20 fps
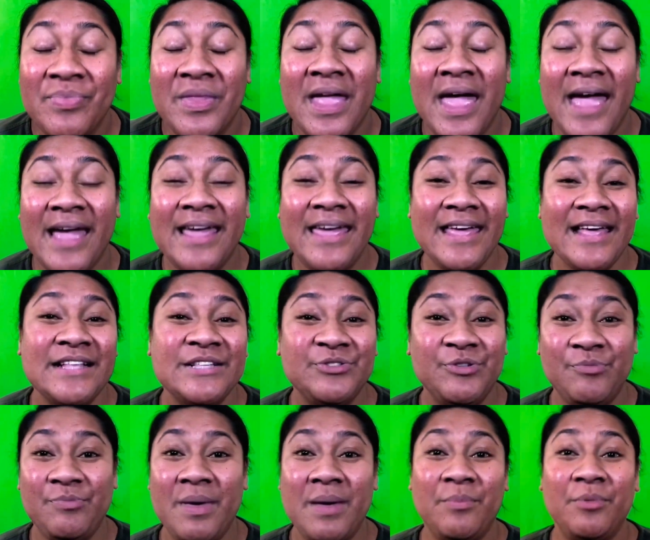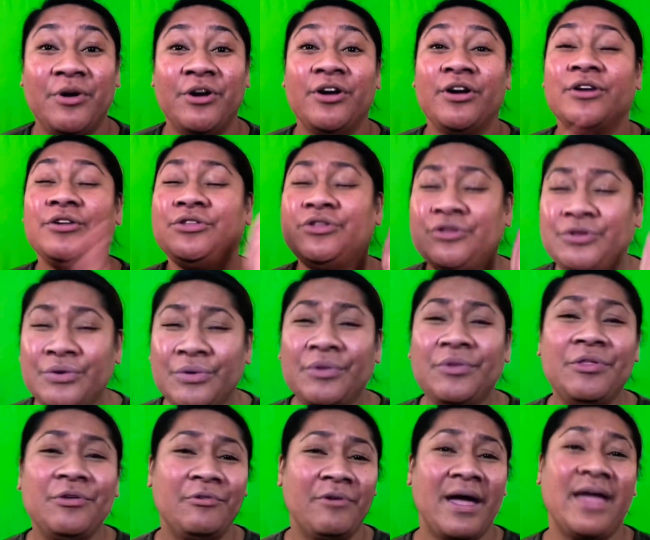And kids, remember, do
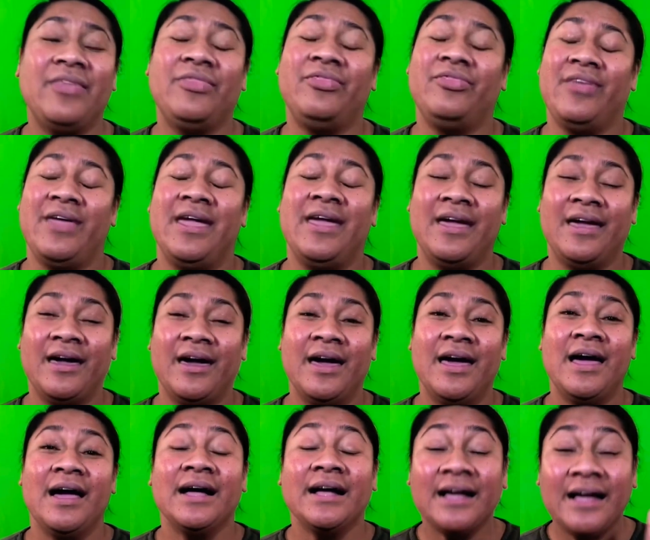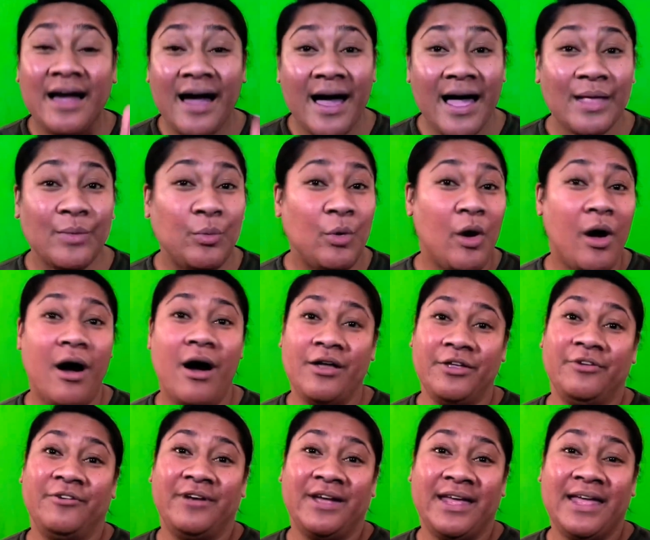the right thing. God will
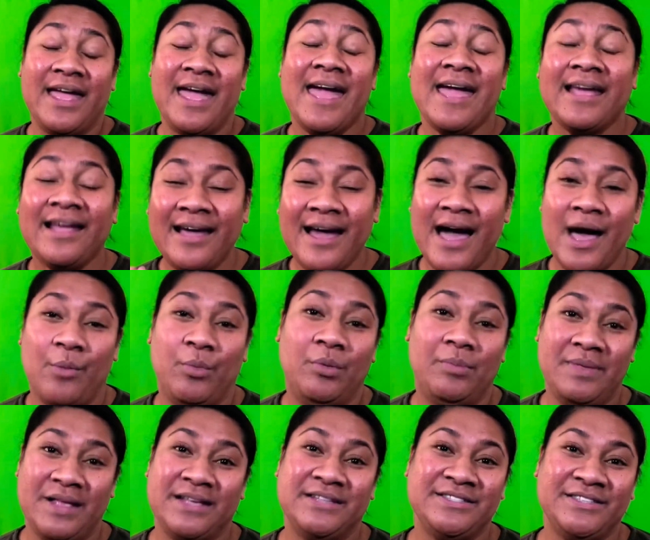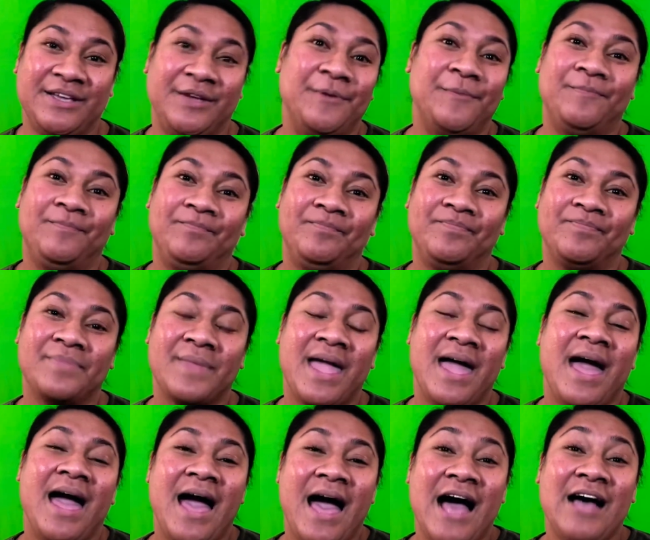honor it and God will bless you.
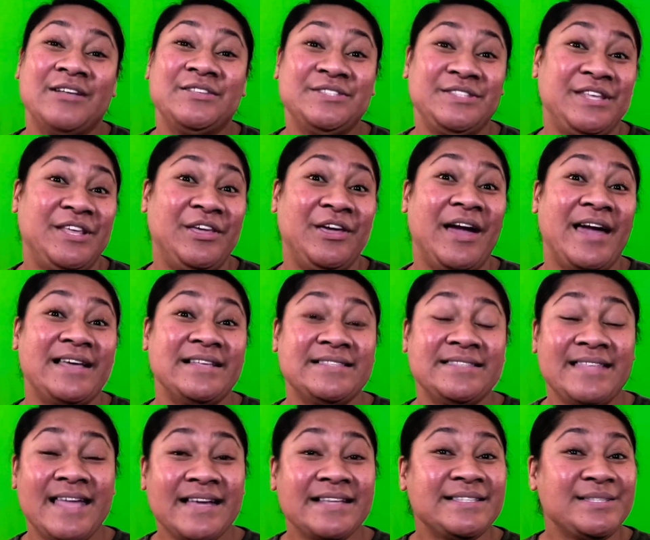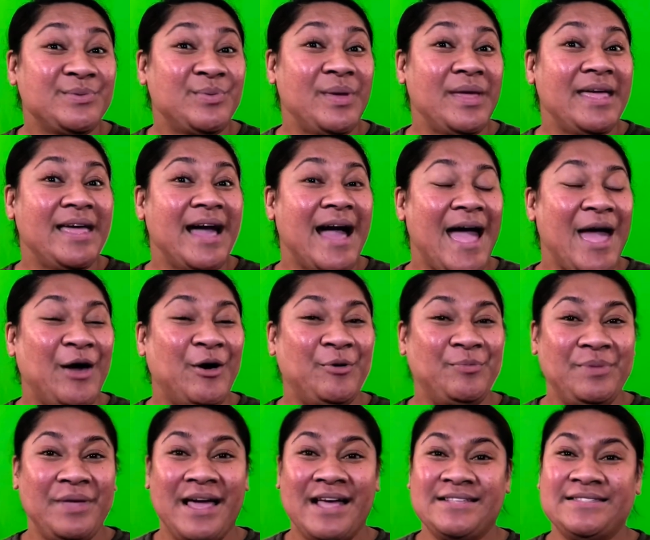I'll see you guys next week. I hope
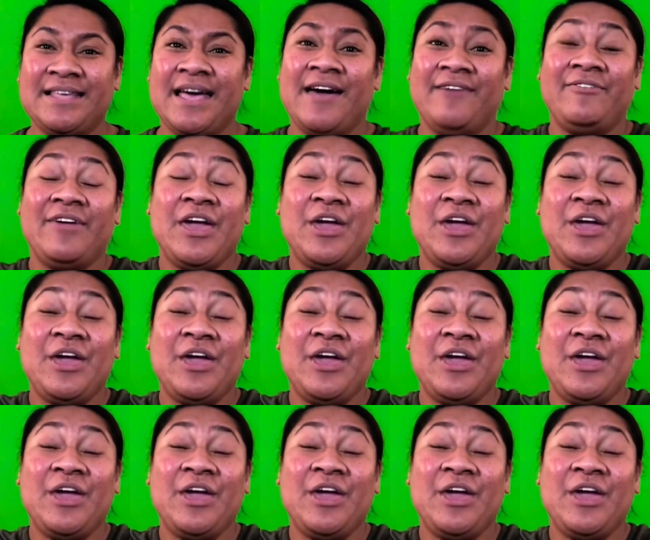you guys have a